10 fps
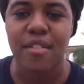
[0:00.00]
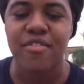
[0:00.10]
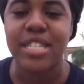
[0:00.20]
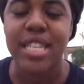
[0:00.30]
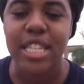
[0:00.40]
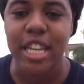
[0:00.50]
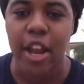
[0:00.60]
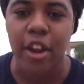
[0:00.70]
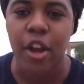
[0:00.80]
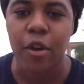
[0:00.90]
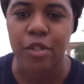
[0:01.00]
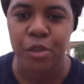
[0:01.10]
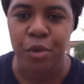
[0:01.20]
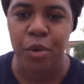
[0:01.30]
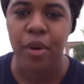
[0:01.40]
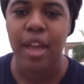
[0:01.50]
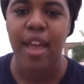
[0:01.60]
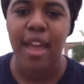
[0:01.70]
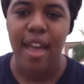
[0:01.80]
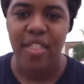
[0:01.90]
facilitator goes through
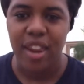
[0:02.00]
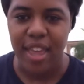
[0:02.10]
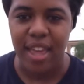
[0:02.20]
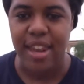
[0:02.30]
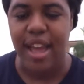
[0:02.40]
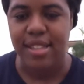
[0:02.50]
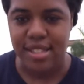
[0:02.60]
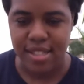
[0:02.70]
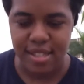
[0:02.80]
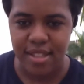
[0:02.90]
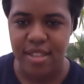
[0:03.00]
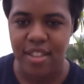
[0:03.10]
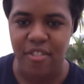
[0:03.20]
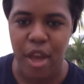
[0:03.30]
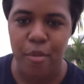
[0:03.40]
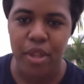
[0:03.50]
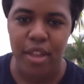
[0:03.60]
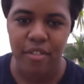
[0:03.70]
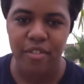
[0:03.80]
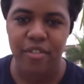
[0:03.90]
and then again asks the
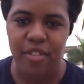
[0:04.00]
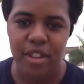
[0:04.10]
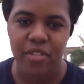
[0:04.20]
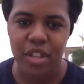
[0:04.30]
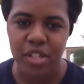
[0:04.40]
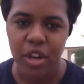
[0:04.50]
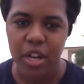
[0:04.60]
family if these are